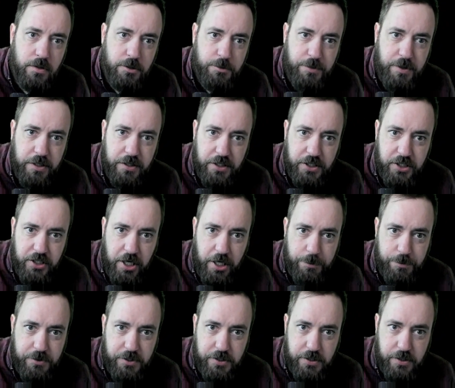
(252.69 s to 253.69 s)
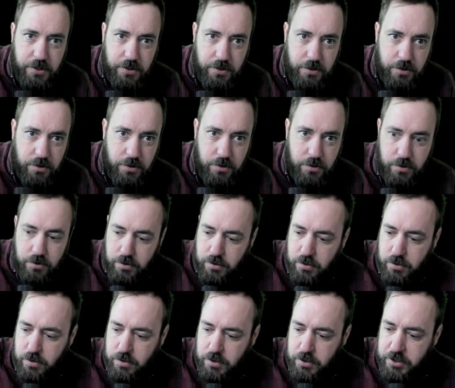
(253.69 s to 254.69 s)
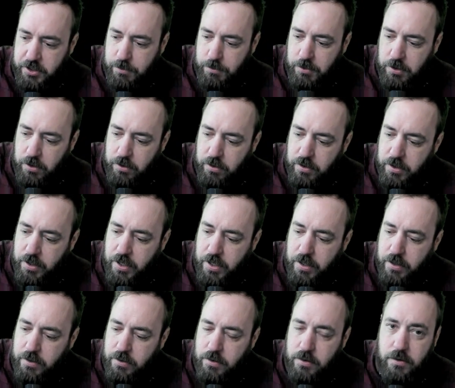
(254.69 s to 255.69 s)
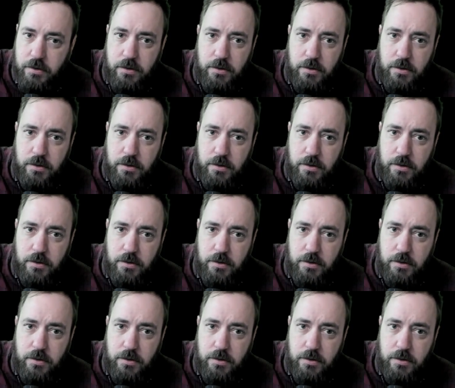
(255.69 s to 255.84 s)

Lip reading: Make the shapes similar again.